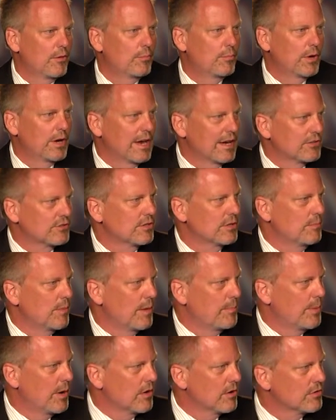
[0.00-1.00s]
But actually,
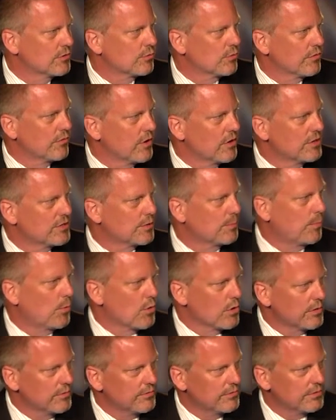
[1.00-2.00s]
my parents were very
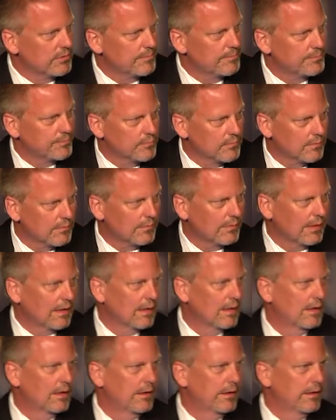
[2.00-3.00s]
supportive.
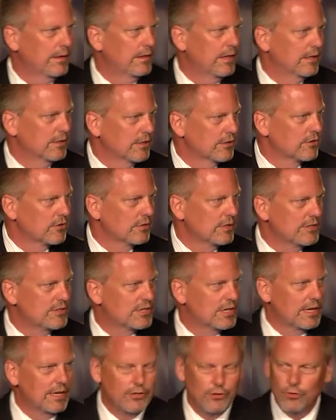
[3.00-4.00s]
They literally
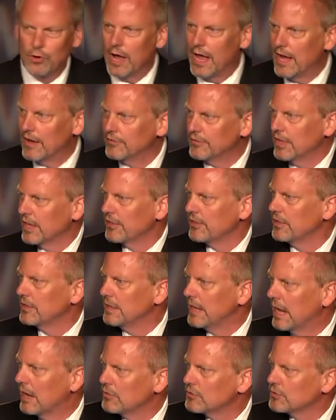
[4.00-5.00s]
said, You have
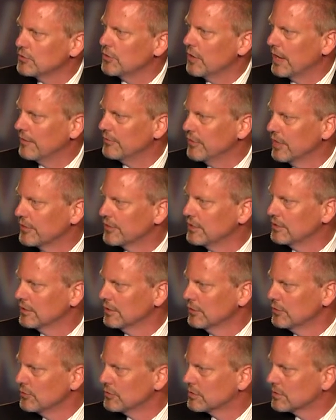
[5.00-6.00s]
nothing now, so you have nothing to
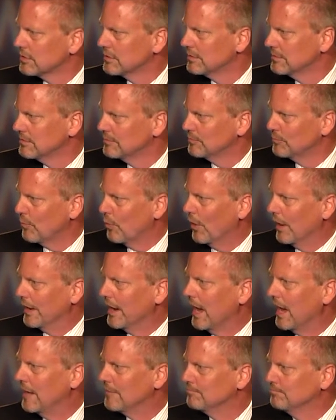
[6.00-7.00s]
lose. Why
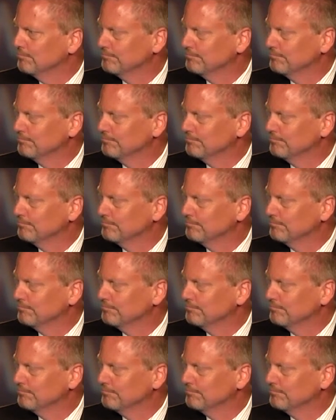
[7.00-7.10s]
not?